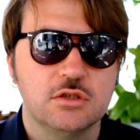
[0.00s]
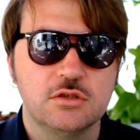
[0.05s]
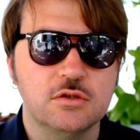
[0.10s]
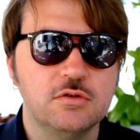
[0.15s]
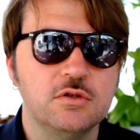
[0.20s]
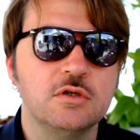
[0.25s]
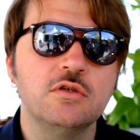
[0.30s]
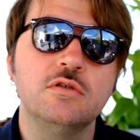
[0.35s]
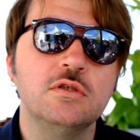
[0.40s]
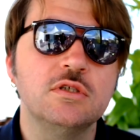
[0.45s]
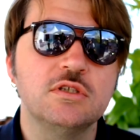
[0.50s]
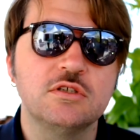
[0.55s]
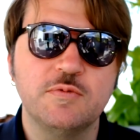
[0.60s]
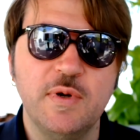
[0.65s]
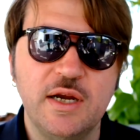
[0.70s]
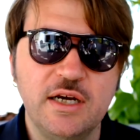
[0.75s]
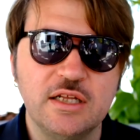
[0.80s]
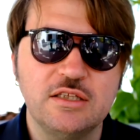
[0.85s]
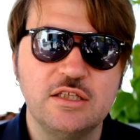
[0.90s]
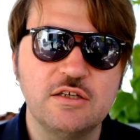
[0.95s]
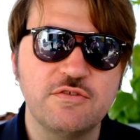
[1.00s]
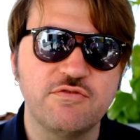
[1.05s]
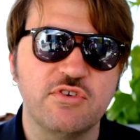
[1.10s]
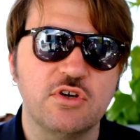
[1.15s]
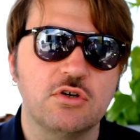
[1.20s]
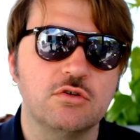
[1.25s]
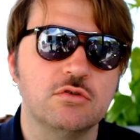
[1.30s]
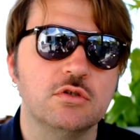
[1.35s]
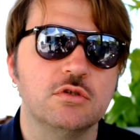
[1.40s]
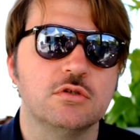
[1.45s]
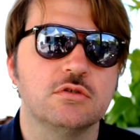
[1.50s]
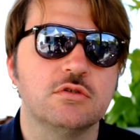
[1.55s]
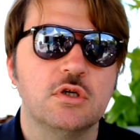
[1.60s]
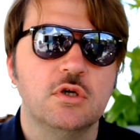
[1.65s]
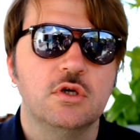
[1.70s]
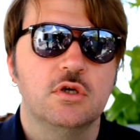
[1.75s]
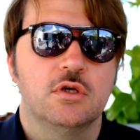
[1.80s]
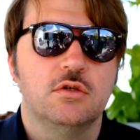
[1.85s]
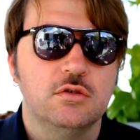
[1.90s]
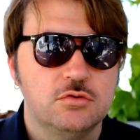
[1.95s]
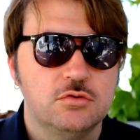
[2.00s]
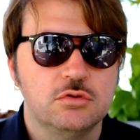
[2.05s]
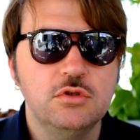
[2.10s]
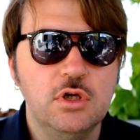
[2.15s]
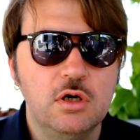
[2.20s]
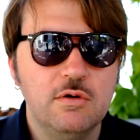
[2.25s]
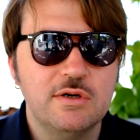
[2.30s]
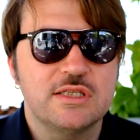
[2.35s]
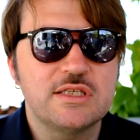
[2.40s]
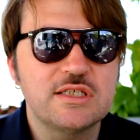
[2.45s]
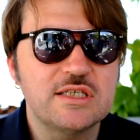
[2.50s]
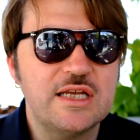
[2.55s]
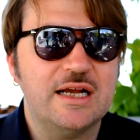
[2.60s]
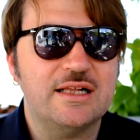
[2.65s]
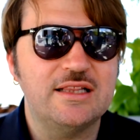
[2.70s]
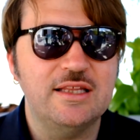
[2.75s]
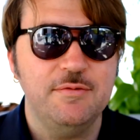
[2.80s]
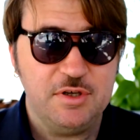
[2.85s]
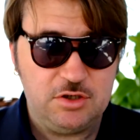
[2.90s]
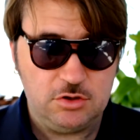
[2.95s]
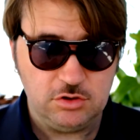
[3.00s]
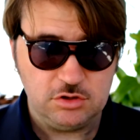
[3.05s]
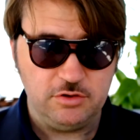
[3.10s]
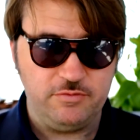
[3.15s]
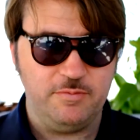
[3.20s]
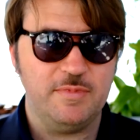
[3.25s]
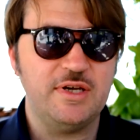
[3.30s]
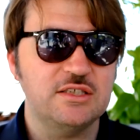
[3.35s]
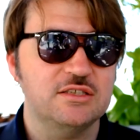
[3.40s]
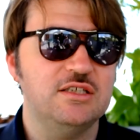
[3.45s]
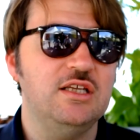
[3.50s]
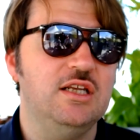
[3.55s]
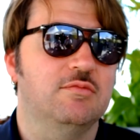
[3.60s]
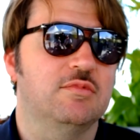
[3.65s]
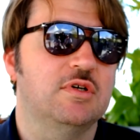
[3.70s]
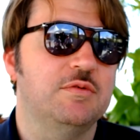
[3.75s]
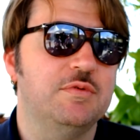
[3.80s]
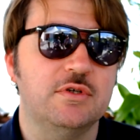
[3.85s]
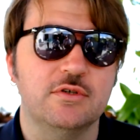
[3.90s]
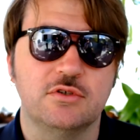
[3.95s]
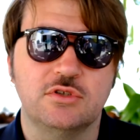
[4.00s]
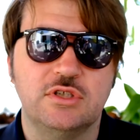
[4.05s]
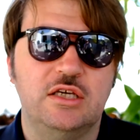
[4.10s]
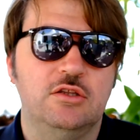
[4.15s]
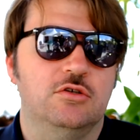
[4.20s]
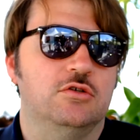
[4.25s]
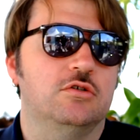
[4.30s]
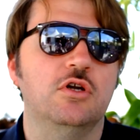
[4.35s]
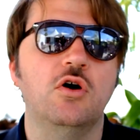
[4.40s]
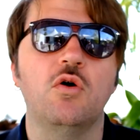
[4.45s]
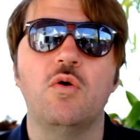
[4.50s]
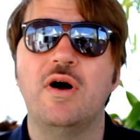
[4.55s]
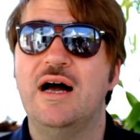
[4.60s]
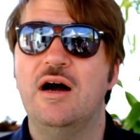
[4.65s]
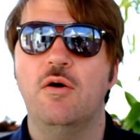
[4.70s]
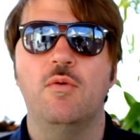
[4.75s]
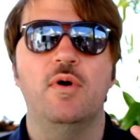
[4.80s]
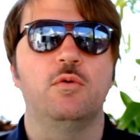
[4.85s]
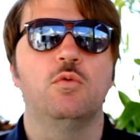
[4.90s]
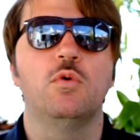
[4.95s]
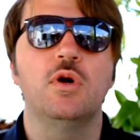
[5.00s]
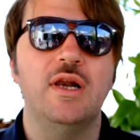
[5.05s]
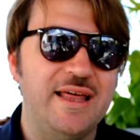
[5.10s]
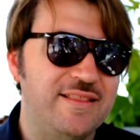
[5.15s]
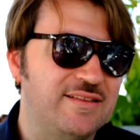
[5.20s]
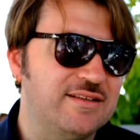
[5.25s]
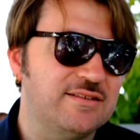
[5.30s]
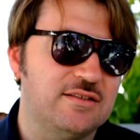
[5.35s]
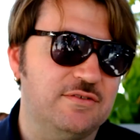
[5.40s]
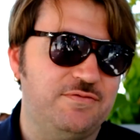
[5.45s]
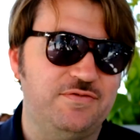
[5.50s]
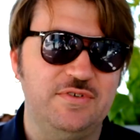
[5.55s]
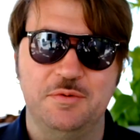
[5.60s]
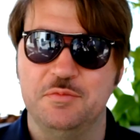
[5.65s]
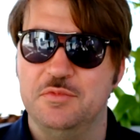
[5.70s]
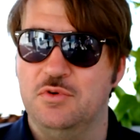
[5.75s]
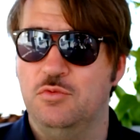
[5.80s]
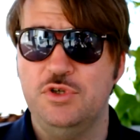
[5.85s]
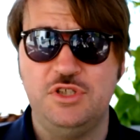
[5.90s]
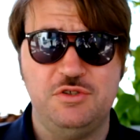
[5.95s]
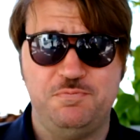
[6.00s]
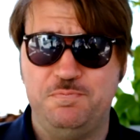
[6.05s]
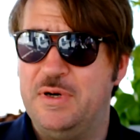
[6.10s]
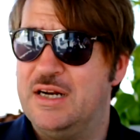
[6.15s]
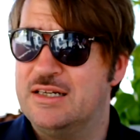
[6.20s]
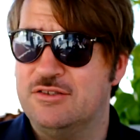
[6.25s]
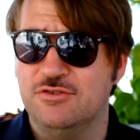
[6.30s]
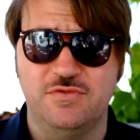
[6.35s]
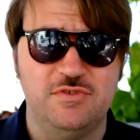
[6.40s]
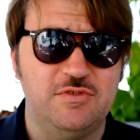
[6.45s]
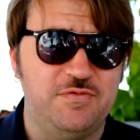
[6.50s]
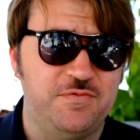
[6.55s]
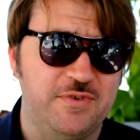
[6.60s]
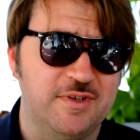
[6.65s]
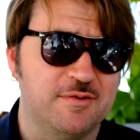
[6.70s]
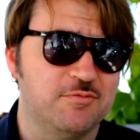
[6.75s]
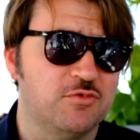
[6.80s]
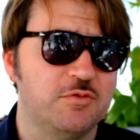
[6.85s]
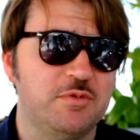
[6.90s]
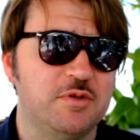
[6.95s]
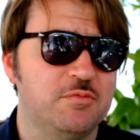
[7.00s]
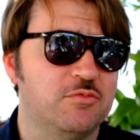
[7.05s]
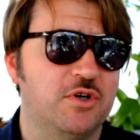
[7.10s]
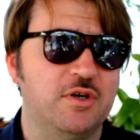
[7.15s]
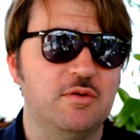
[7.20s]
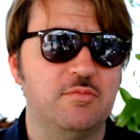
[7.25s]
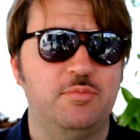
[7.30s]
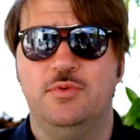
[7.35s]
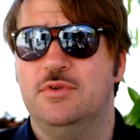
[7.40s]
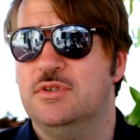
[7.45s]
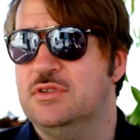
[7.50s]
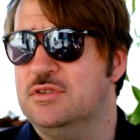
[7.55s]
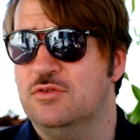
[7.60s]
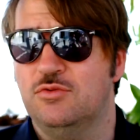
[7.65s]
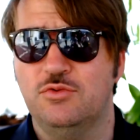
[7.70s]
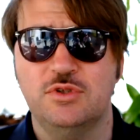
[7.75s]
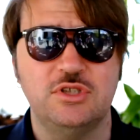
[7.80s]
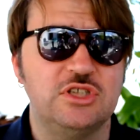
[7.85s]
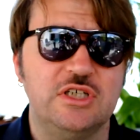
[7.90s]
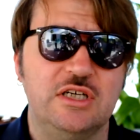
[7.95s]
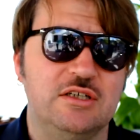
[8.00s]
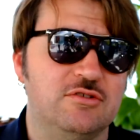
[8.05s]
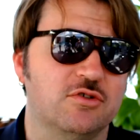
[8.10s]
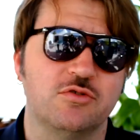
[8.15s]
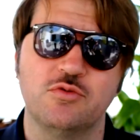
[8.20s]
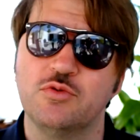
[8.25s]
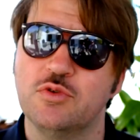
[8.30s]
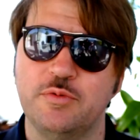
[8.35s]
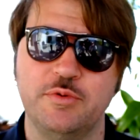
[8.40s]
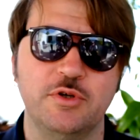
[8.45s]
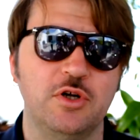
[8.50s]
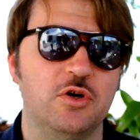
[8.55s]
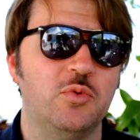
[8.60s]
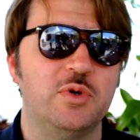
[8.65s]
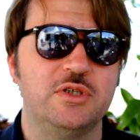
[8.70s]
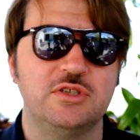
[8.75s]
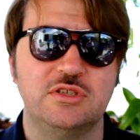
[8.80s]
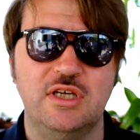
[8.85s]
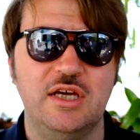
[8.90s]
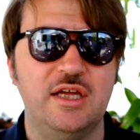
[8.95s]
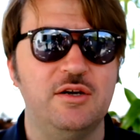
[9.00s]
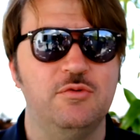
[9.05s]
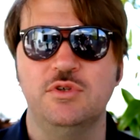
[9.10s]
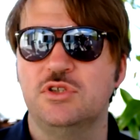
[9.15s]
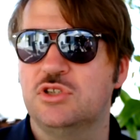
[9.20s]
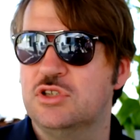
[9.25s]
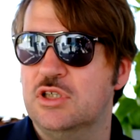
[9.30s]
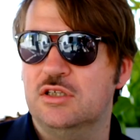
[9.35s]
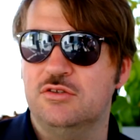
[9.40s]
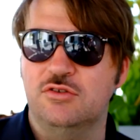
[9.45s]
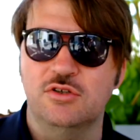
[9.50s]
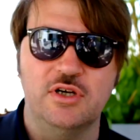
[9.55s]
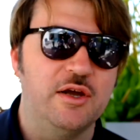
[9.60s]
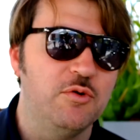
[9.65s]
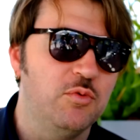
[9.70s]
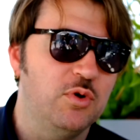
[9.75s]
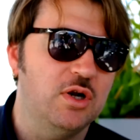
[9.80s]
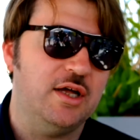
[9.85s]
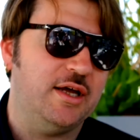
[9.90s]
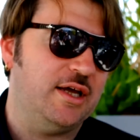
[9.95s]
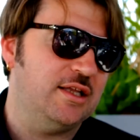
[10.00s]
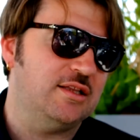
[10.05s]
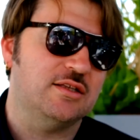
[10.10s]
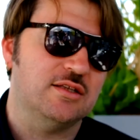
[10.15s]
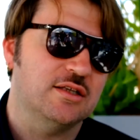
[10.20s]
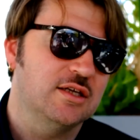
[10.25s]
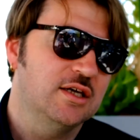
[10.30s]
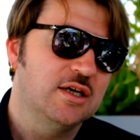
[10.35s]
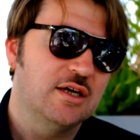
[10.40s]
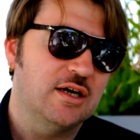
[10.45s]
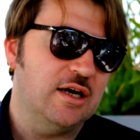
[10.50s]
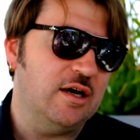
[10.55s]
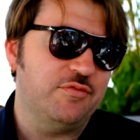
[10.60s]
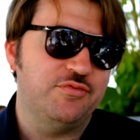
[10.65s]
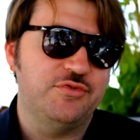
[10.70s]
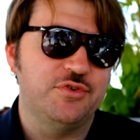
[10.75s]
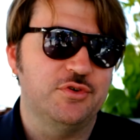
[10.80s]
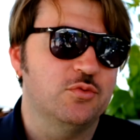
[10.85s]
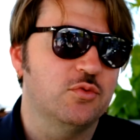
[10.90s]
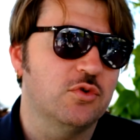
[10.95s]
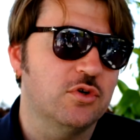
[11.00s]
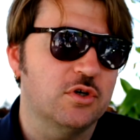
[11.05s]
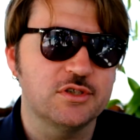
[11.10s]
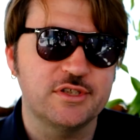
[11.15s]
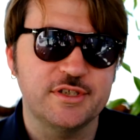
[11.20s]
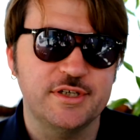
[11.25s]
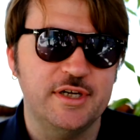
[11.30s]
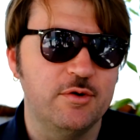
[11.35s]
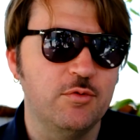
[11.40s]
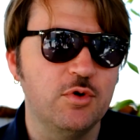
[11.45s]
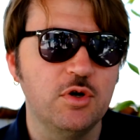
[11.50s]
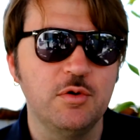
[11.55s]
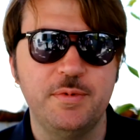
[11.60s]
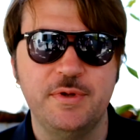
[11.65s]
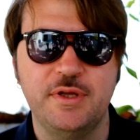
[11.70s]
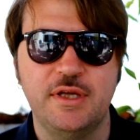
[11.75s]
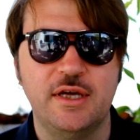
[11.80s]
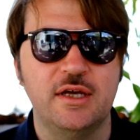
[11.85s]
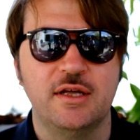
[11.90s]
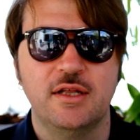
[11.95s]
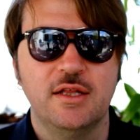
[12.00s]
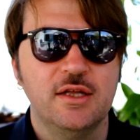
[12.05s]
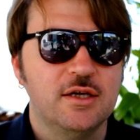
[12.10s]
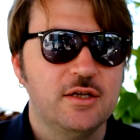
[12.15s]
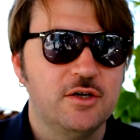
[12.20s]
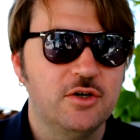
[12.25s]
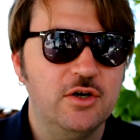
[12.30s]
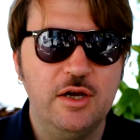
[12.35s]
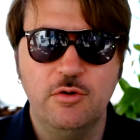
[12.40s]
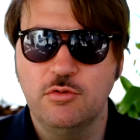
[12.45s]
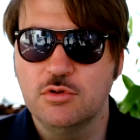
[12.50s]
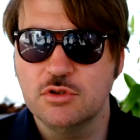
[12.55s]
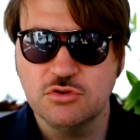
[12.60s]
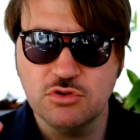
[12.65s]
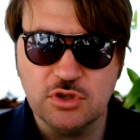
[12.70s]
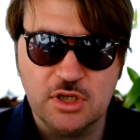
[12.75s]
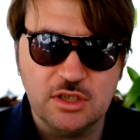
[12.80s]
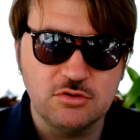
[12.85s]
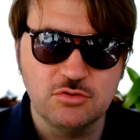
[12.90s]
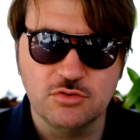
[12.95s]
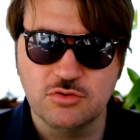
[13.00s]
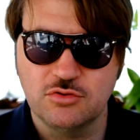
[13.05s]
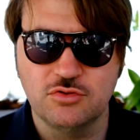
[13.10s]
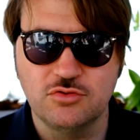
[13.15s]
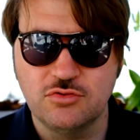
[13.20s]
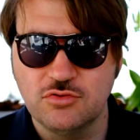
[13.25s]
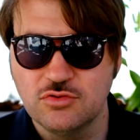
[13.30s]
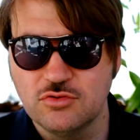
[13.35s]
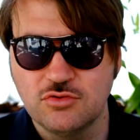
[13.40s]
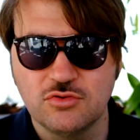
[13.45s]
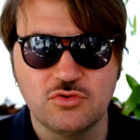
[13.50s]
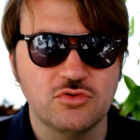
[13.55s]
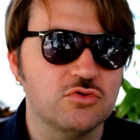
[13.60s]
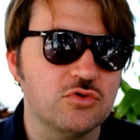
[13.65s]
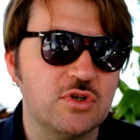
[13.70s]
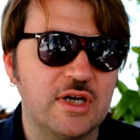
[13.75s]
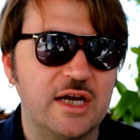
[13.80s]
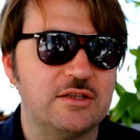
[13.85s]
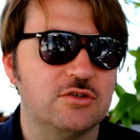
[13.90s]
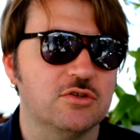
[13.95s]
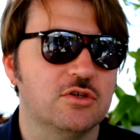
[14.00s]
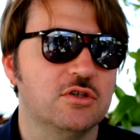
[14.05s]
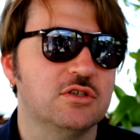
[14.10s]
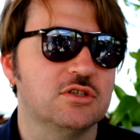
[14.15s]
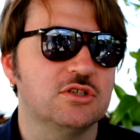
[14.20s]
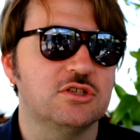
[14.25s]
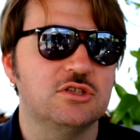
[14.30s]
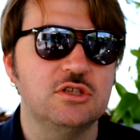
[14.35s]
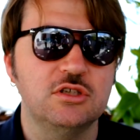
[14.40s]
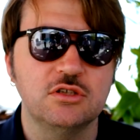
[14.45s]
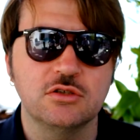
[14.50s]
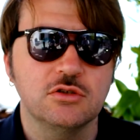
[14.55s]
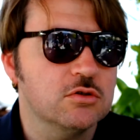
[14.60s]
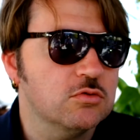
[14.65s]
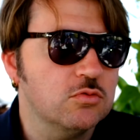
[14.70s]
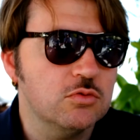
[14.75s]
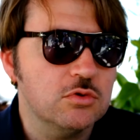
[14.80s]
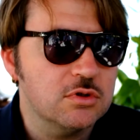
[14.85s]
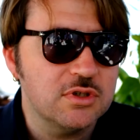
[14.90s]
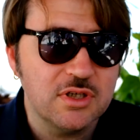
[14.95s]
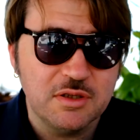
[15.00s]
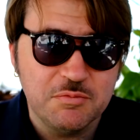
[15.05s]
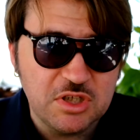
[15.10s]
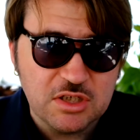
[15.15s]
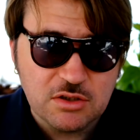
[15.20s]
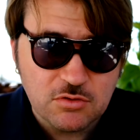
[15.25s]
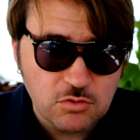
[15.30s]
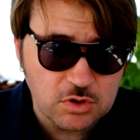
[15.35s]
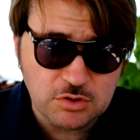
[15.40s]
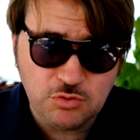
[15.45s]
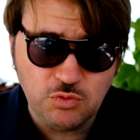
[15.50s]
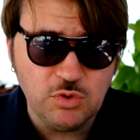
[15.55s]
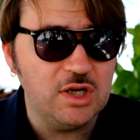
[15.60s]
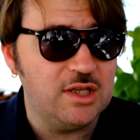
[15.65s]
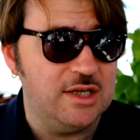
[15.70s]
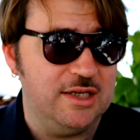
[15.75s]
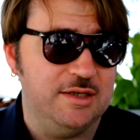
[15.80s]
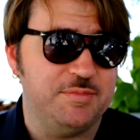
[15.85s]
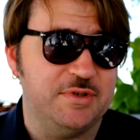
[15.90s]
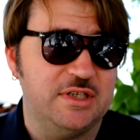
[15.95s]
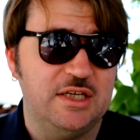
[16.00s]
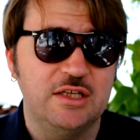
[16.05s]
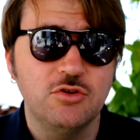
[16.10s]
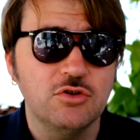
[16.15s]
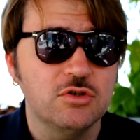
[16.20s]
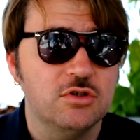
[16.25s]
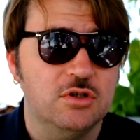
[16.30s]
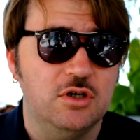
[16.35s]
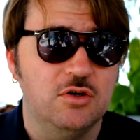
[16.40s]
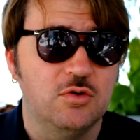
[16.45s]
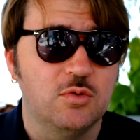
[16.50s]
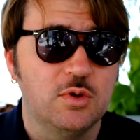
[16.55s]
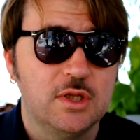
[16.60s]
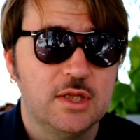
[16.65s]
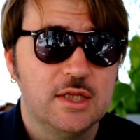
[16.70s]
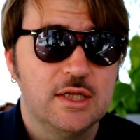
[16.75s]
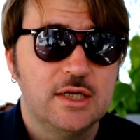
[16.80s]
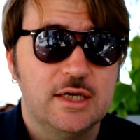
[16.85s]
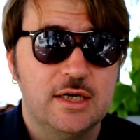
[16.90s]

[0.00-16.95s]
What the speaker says: So it's very difficult to know exactly because of my cinema, because I don't know how I will edit the film, which part of the film will be more important, which actor will be always there, which actor I will hate afterwards, and I will be, no, I will try to cut all the scenes, or, I mean, what will happen? I don't know.